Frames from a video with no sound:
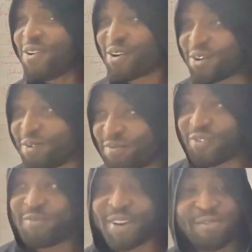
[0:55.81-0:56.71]

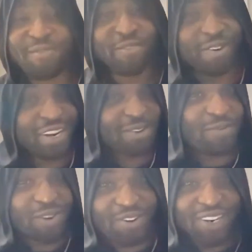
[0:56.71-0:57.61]
Welcome from everywhere in
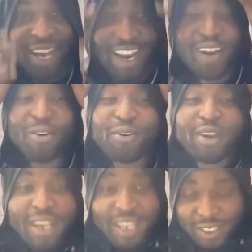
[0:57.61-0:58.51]
the world.
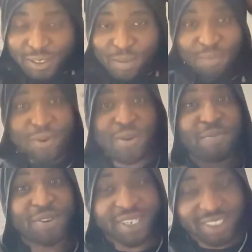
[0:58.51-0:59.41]
Hello, it's your
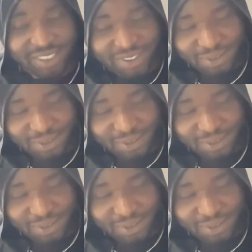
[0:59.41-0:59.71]
boy Prince,